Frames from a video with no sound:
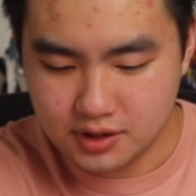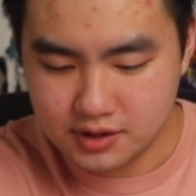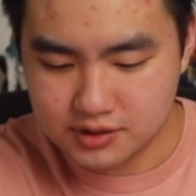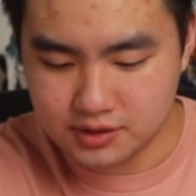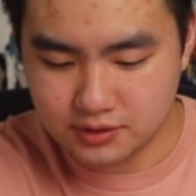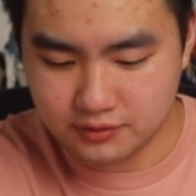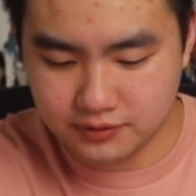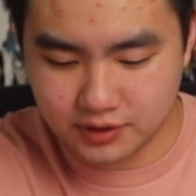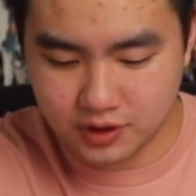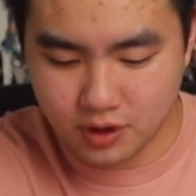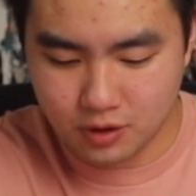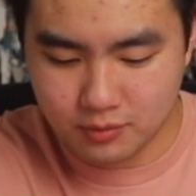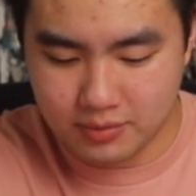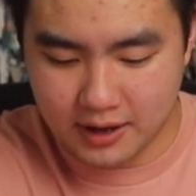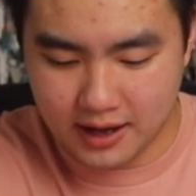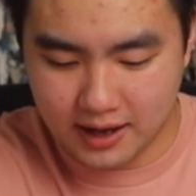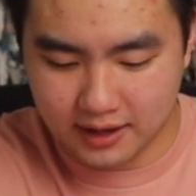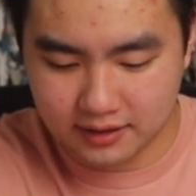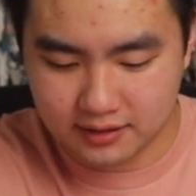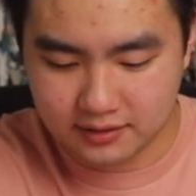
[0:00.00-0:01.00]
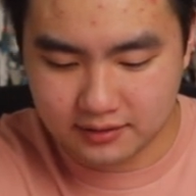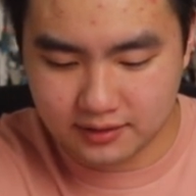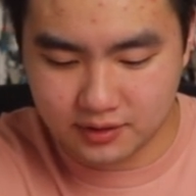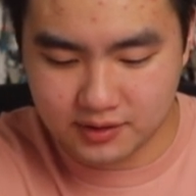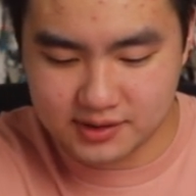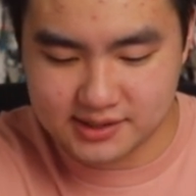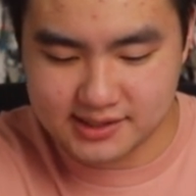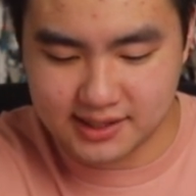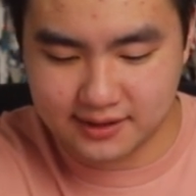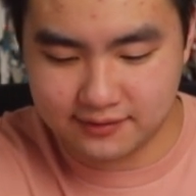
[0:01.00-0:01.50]
So if we go back,
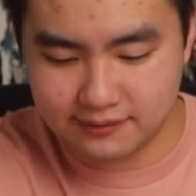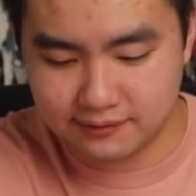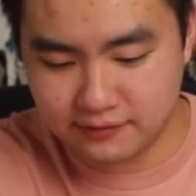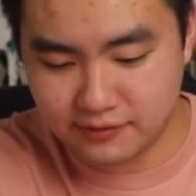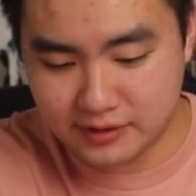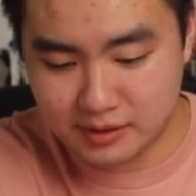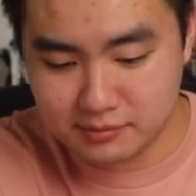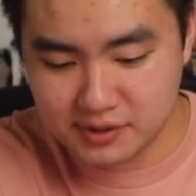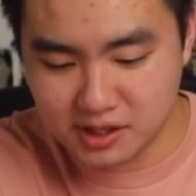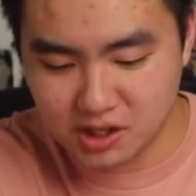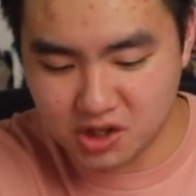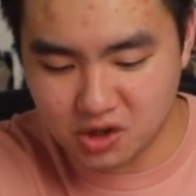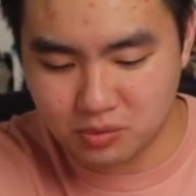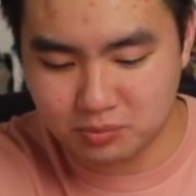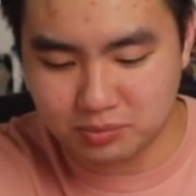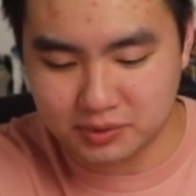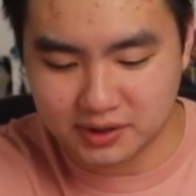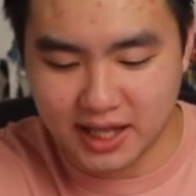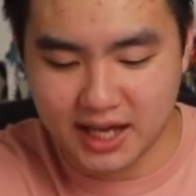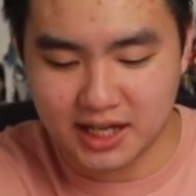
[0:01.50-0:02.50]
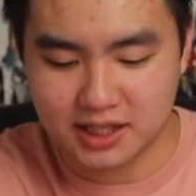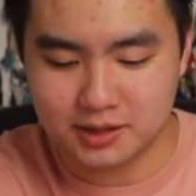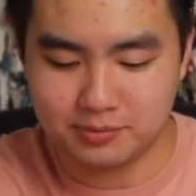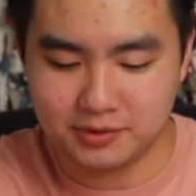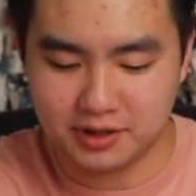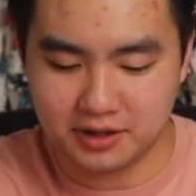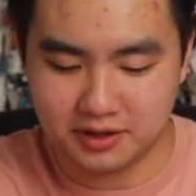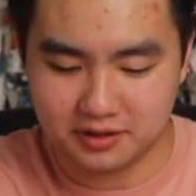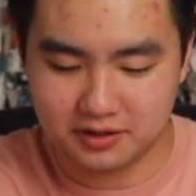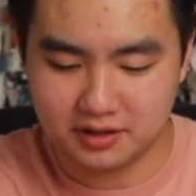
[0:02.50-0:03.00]
there is a Vimeo
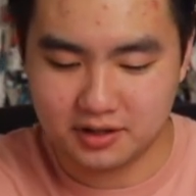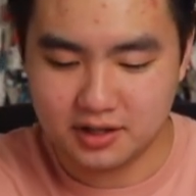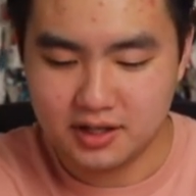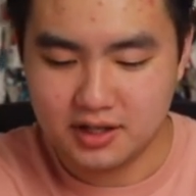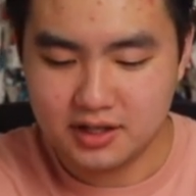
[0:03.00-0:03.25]
BLACKPINK.